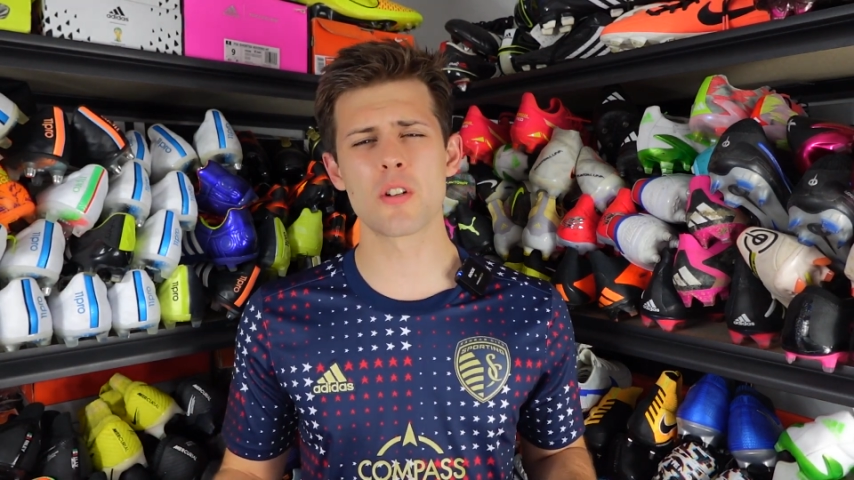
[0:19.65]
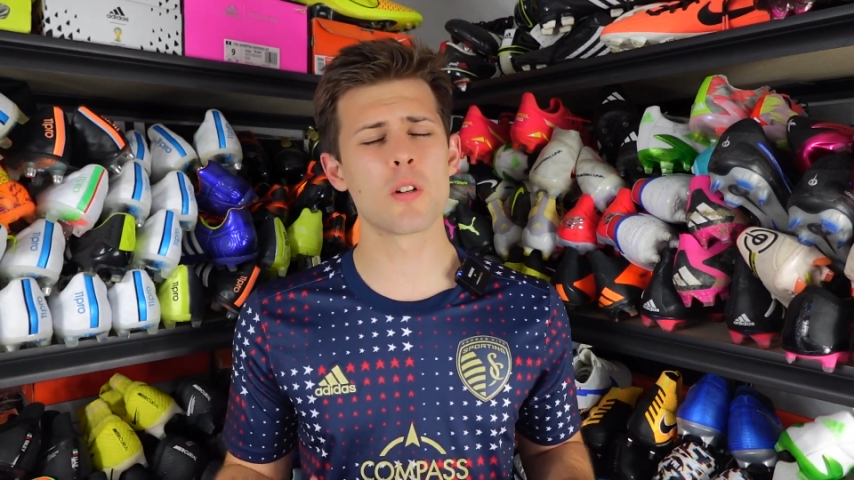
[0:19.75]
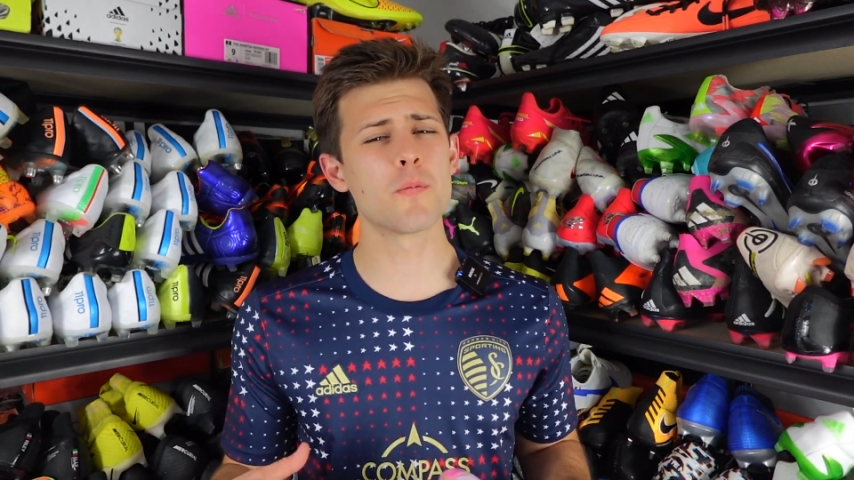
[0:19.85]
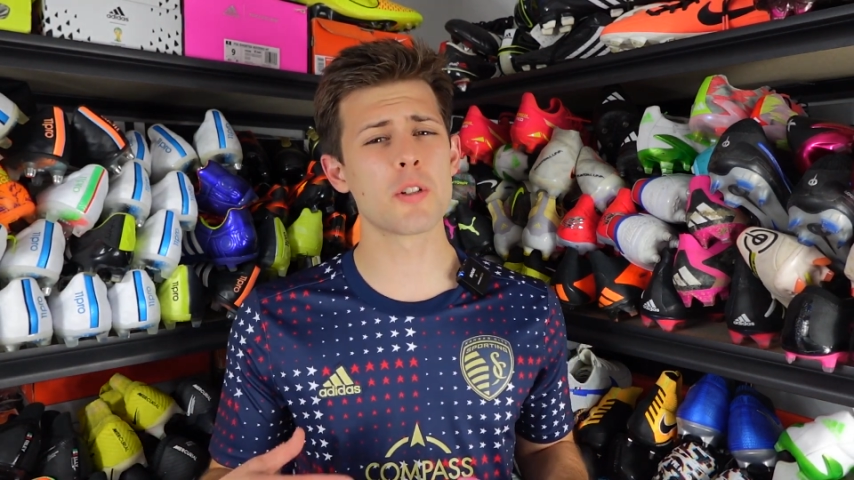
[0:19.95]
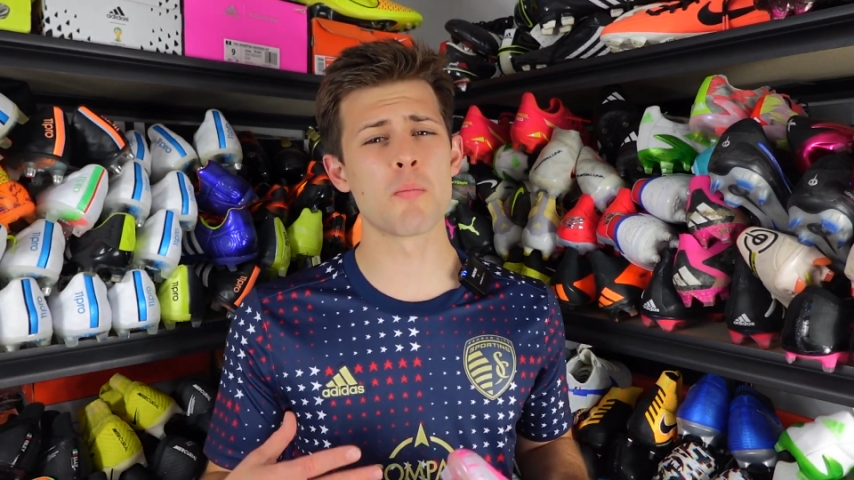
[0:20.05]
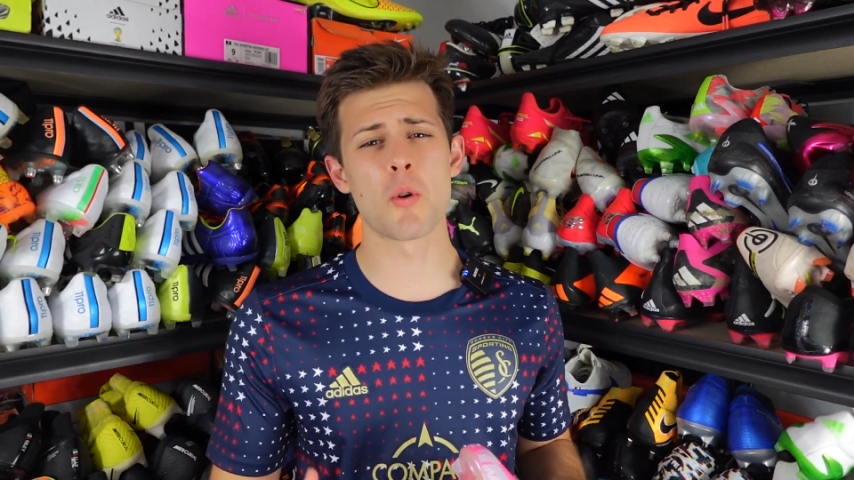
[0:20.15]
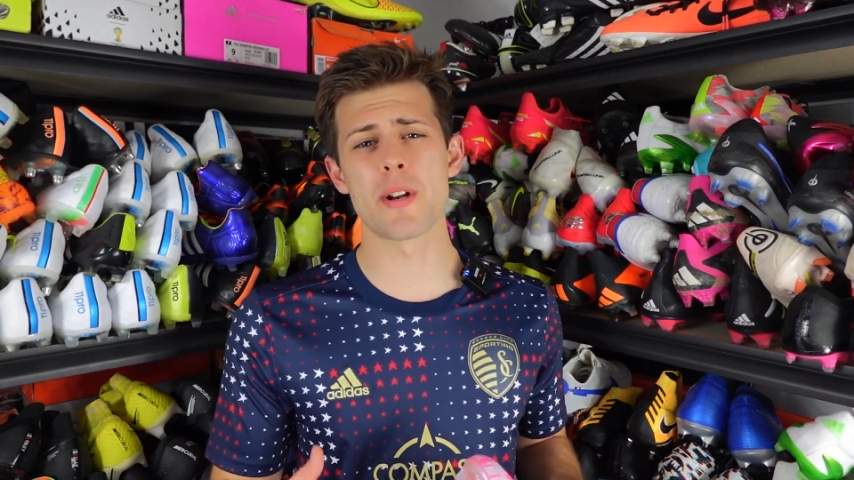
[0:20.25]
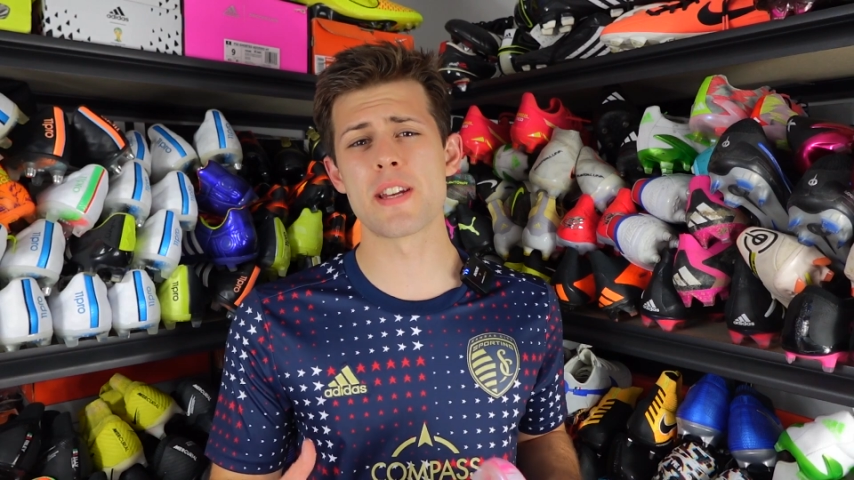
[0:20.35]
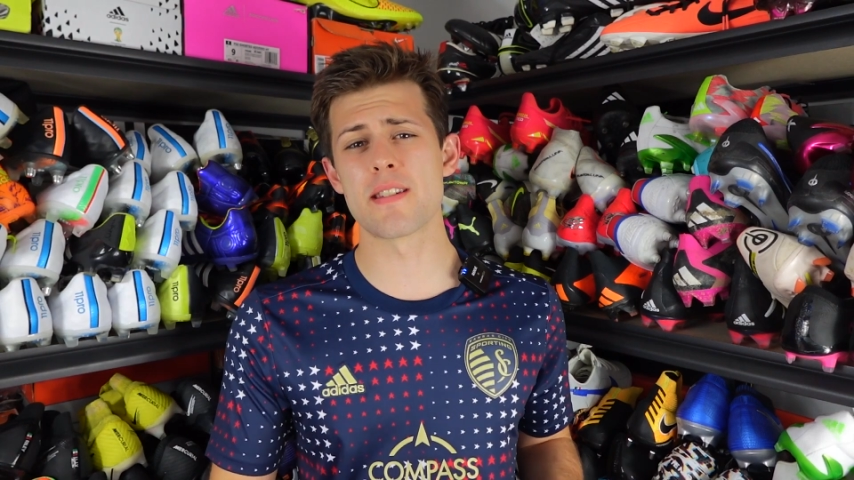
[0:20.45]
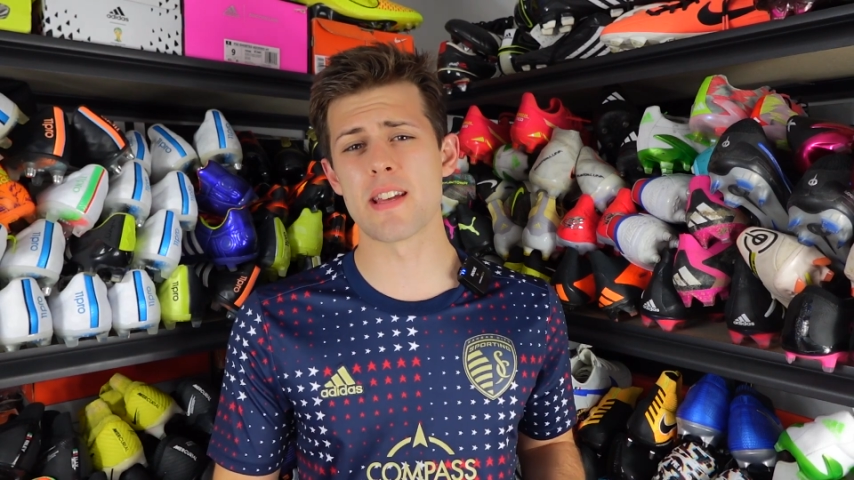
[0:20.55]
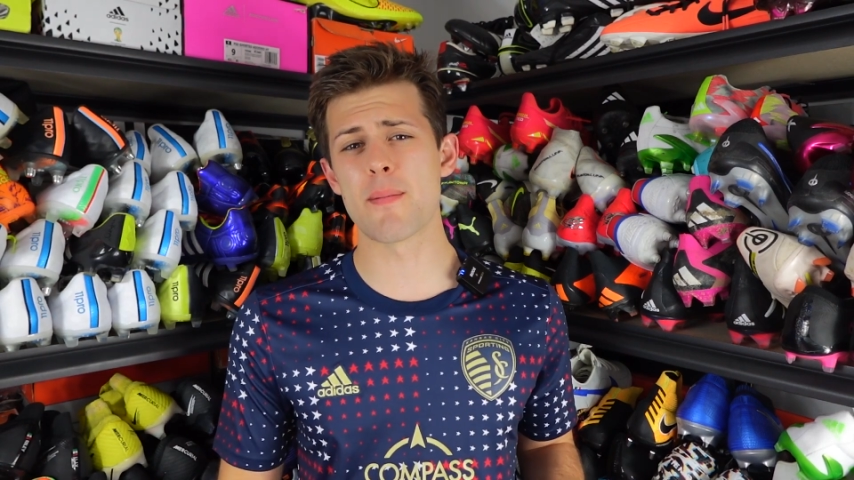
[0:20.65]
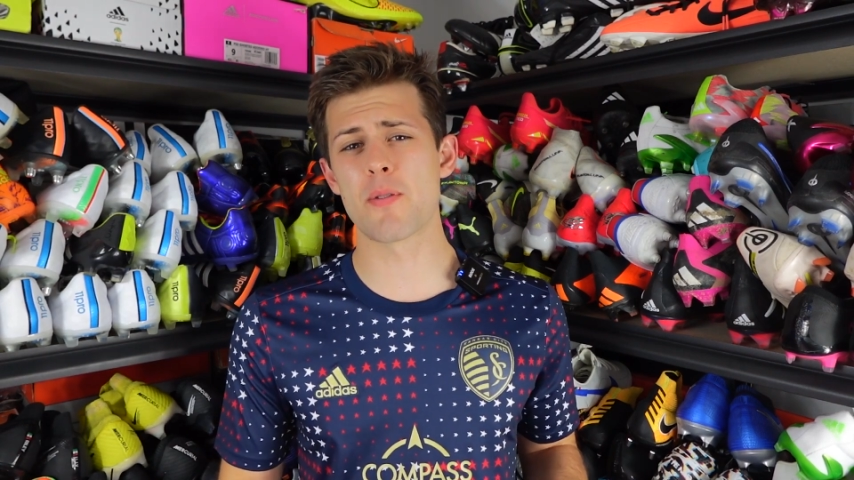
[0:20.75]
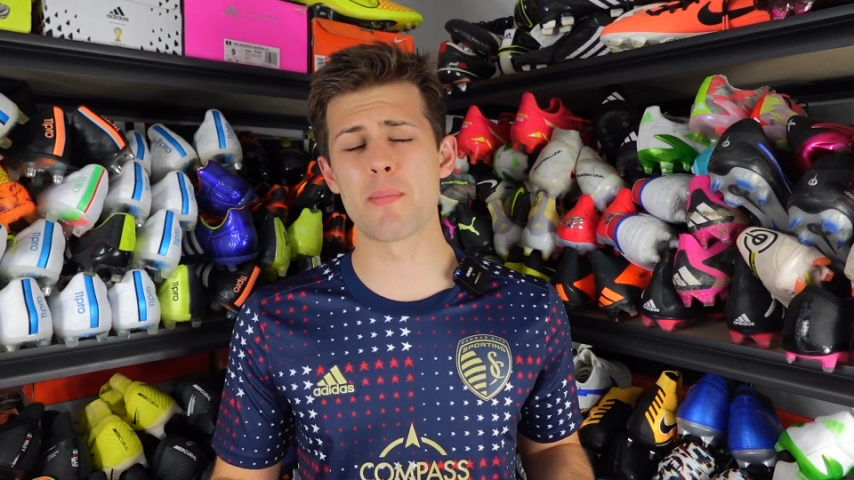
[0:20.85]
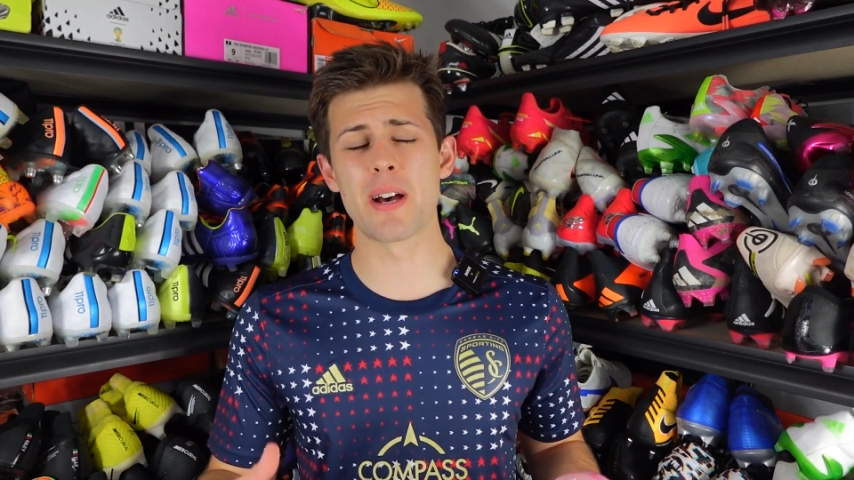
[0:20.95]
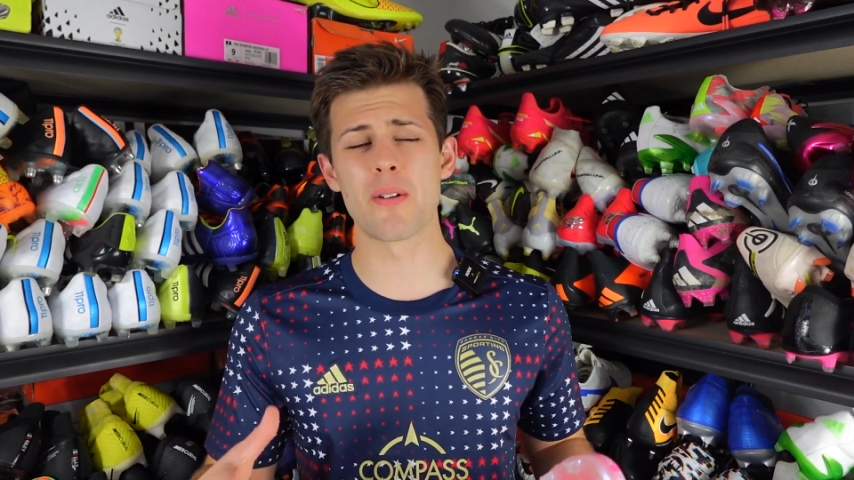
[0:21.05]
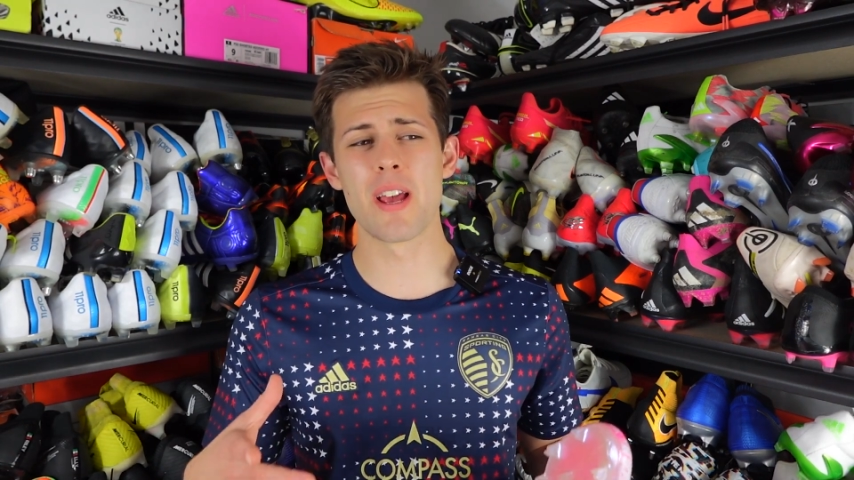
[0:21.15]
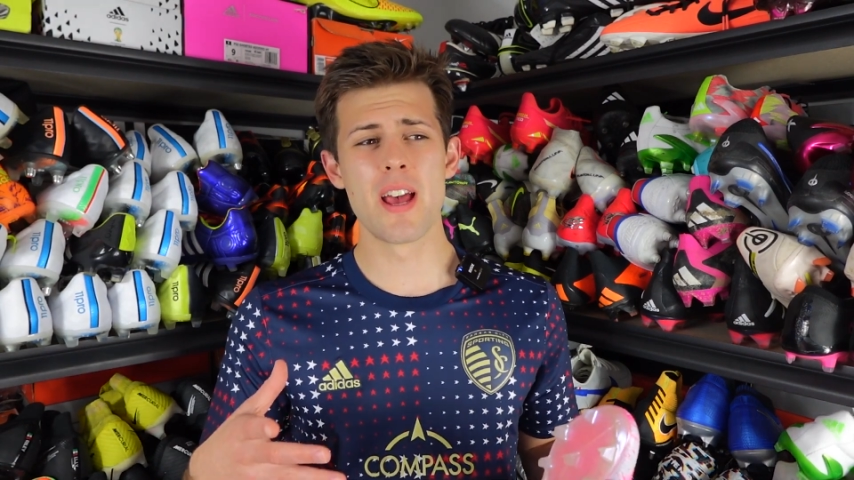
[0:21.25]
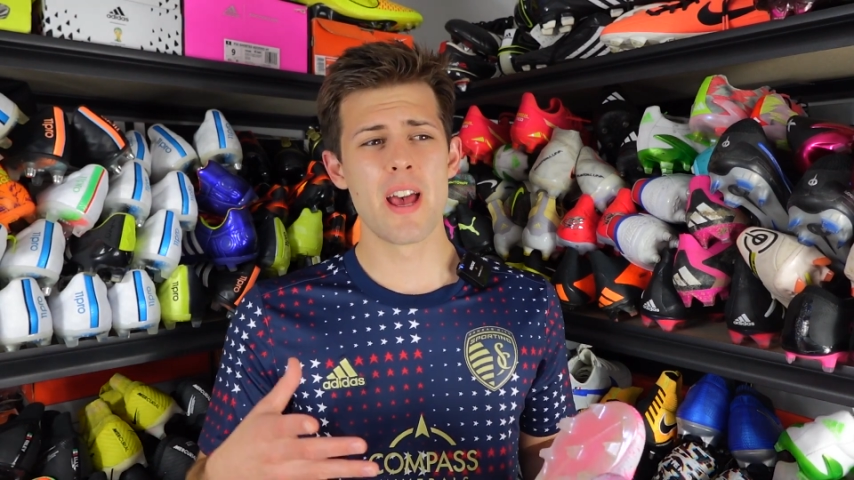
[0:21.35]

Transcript: and hopefully more in depth about